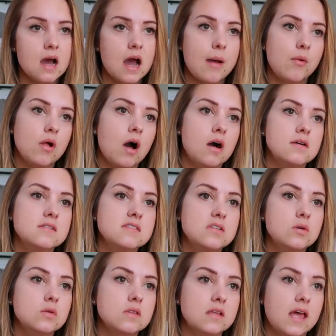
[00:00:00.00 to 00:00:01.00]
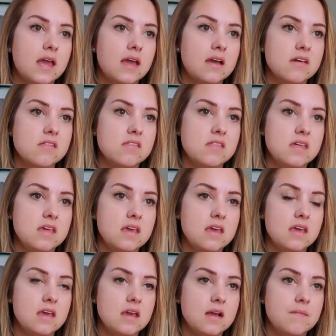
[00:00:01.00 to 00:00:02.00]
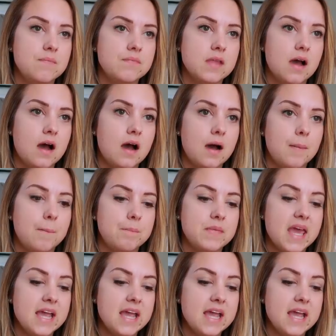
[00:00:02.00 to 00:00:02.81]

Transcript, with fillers: I will also link the um,